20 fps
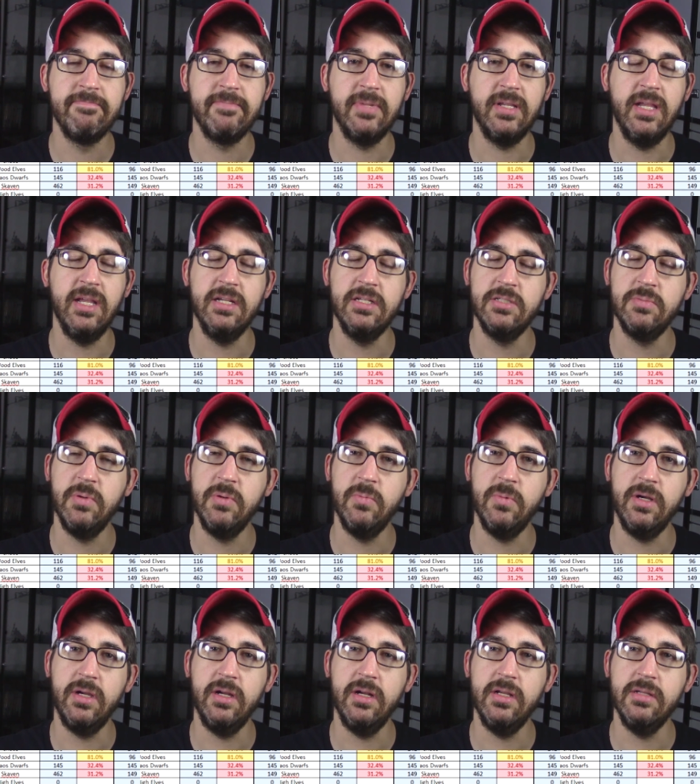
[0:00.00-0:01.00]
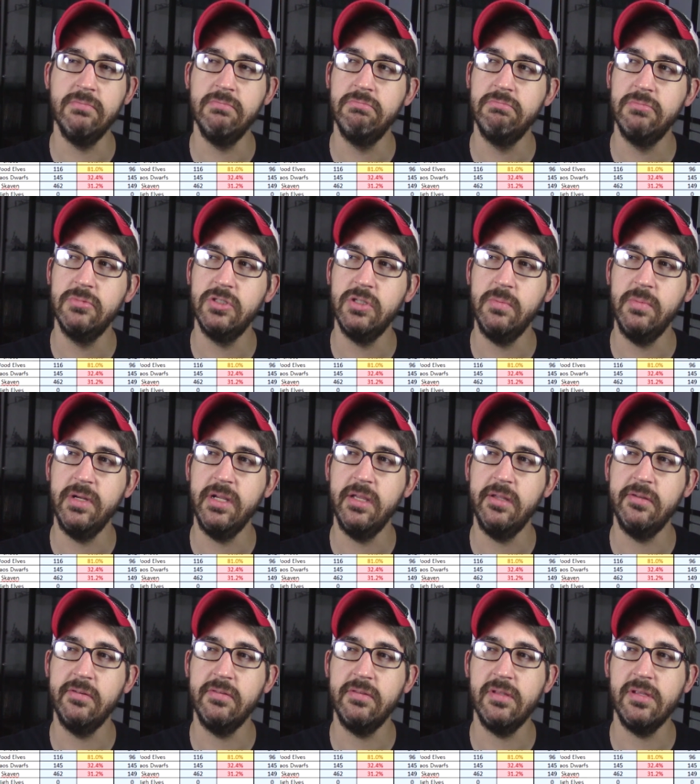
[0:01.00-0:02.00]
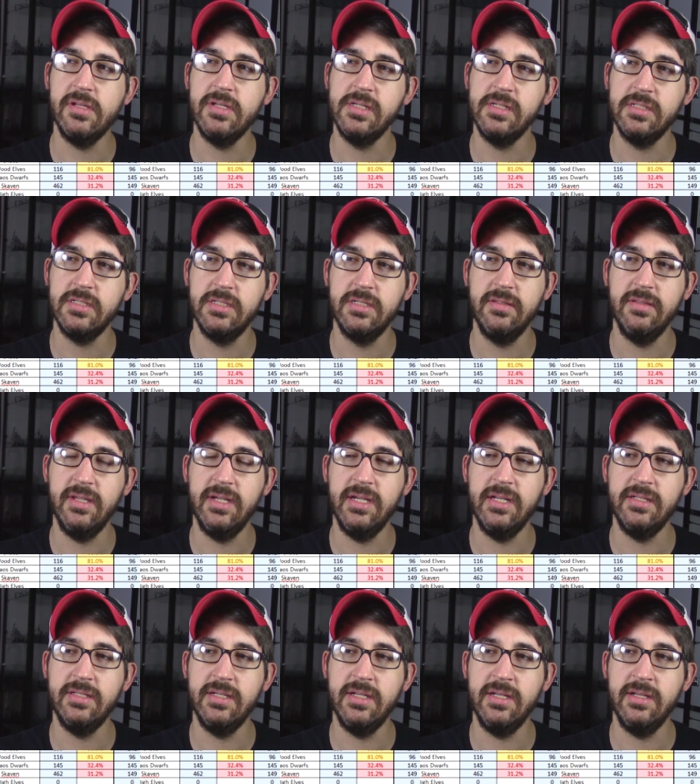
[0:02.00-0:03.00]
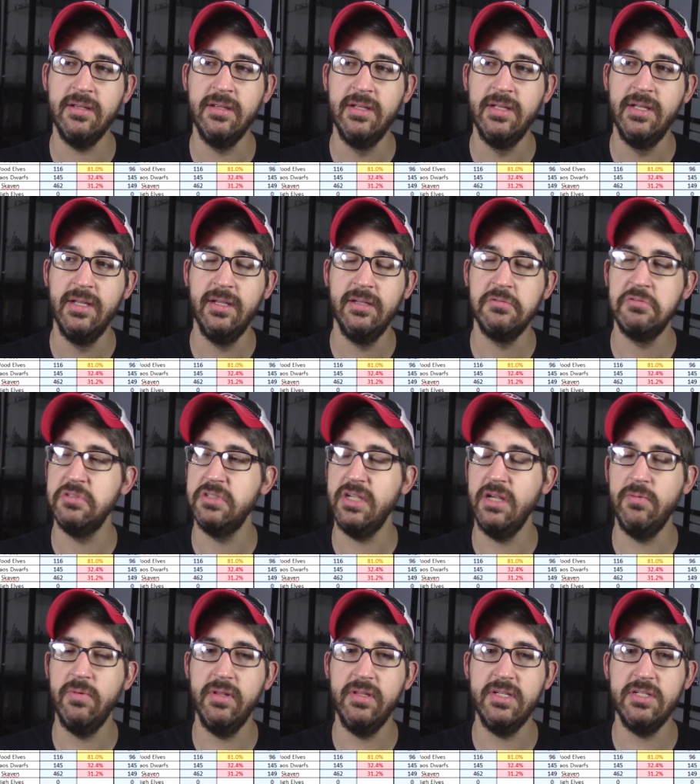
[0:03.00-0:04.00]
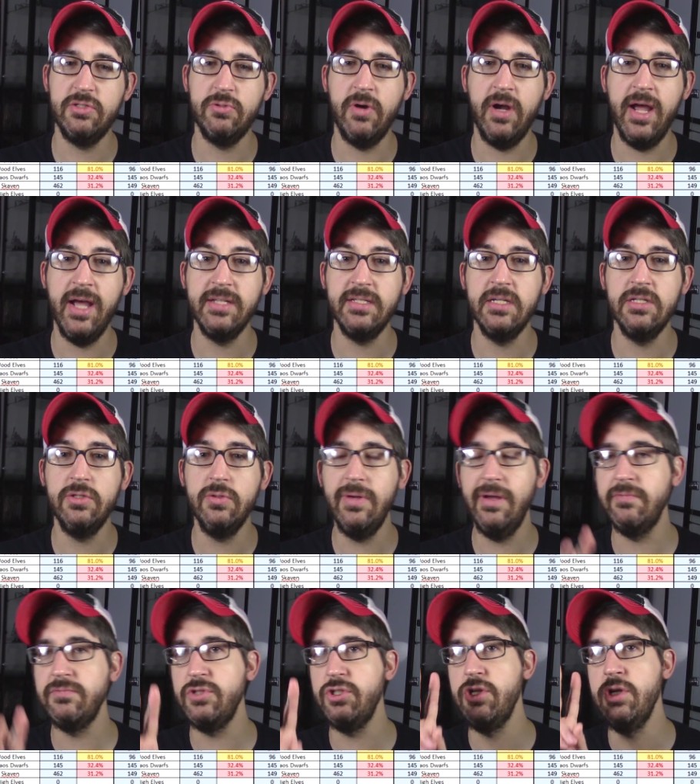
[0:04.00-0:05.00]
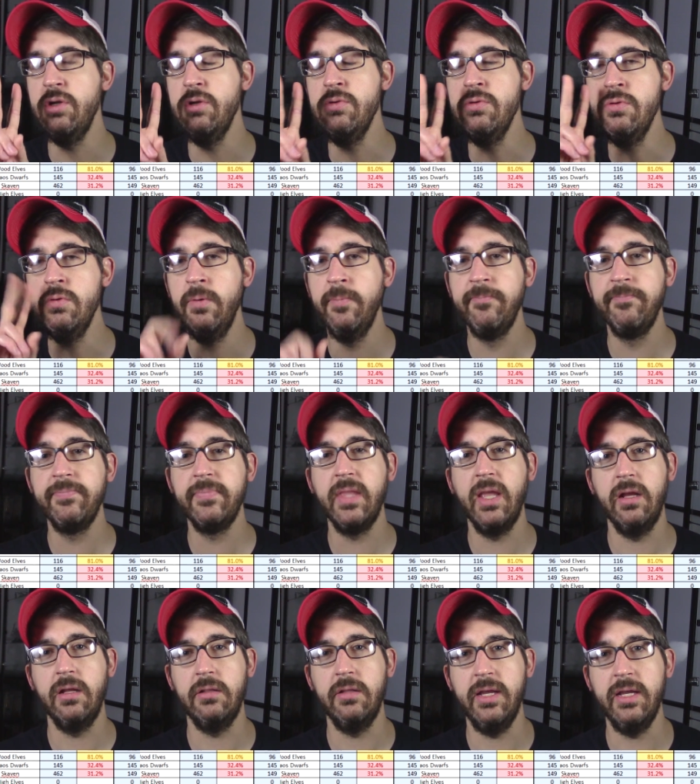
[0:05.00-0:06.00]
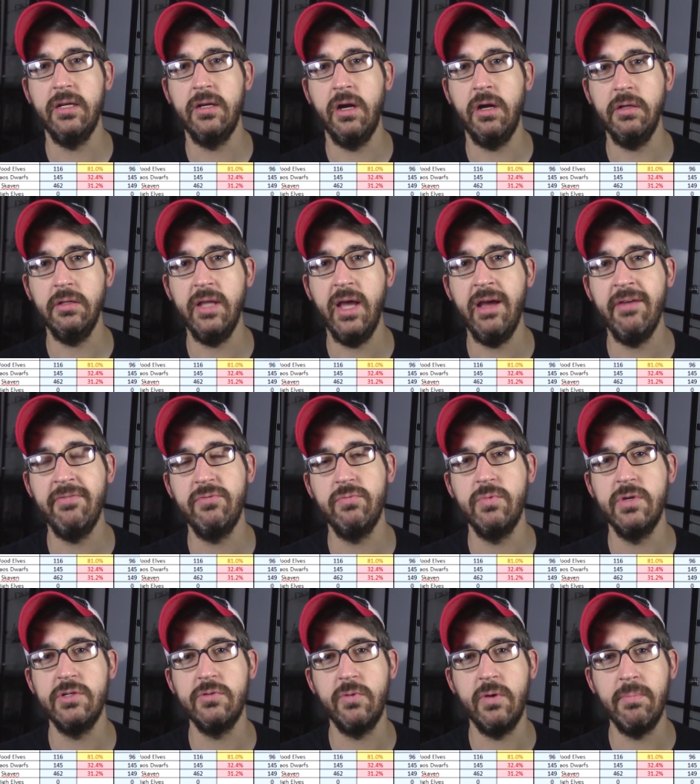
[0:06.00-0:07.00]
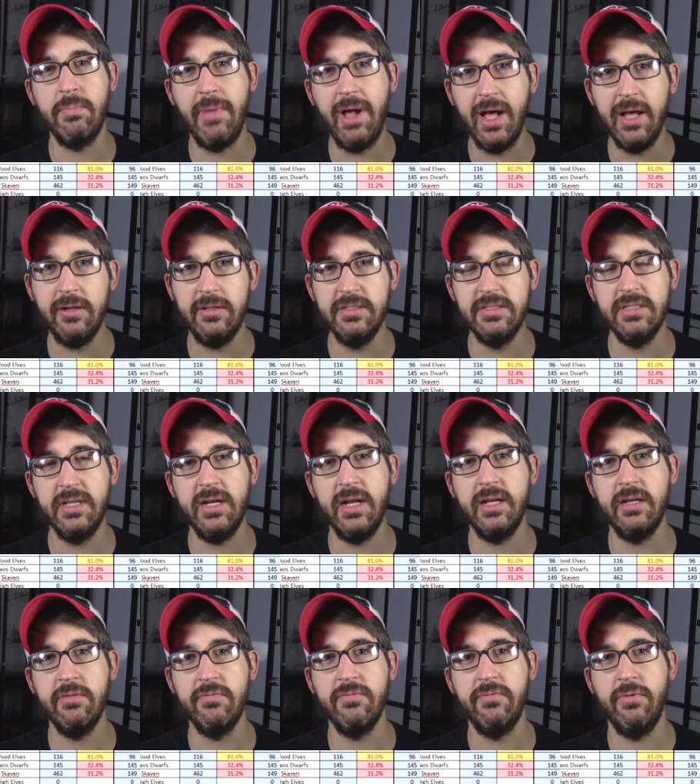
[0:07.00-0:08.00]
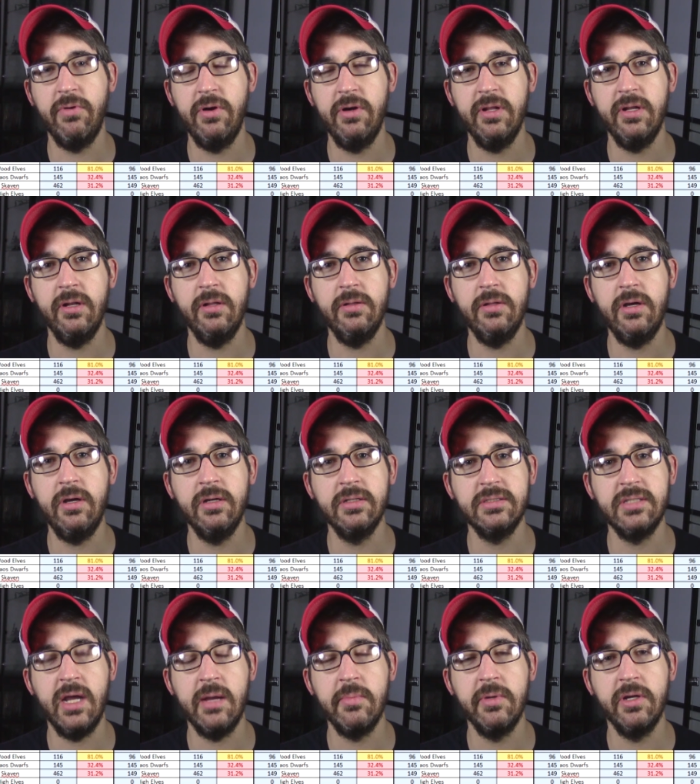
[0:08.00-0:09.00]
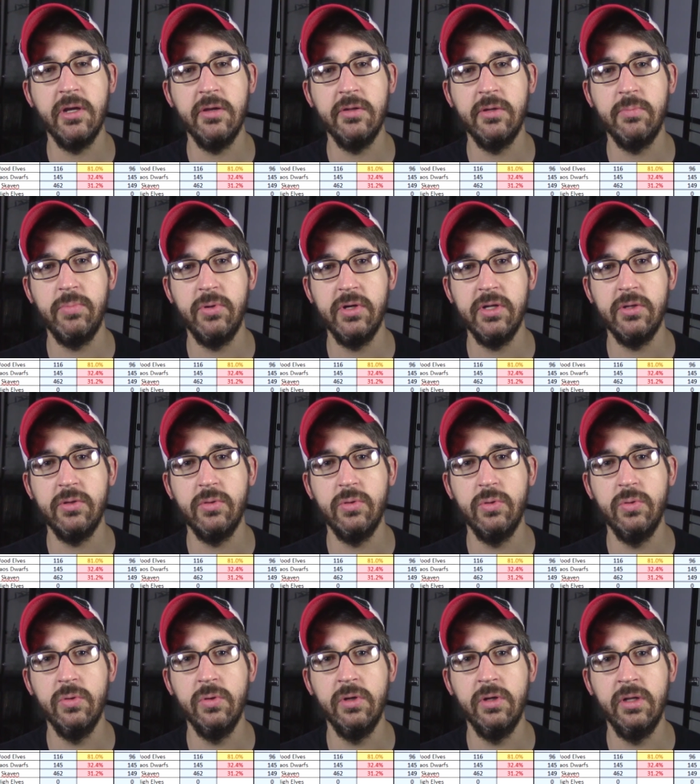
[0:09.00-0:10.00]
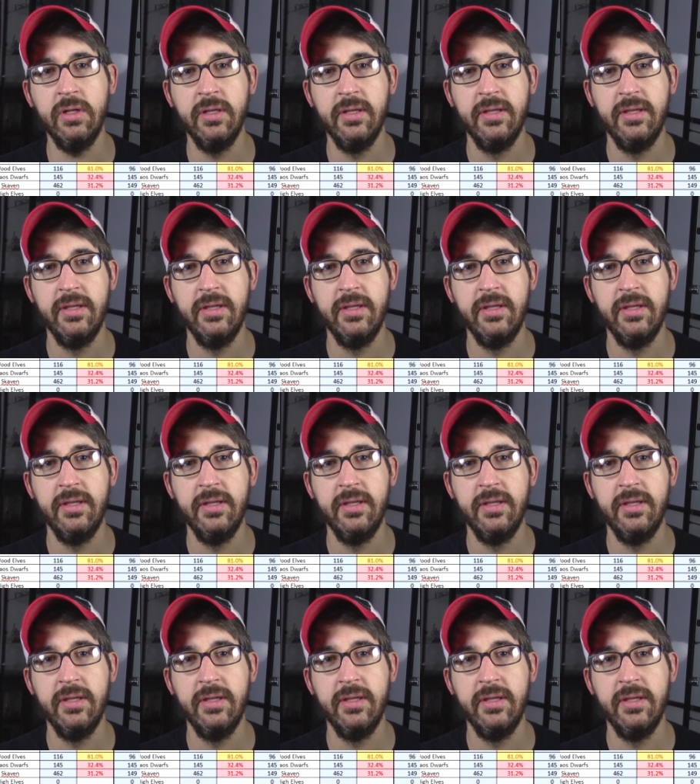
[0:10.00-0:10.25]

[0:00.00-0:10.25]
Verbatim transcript: yeah, I've just been working on so many other things that just getting rid of these Dryads. I do have 2 Gladeguard left, which were models that I converted a long time ago. They're pretty cool.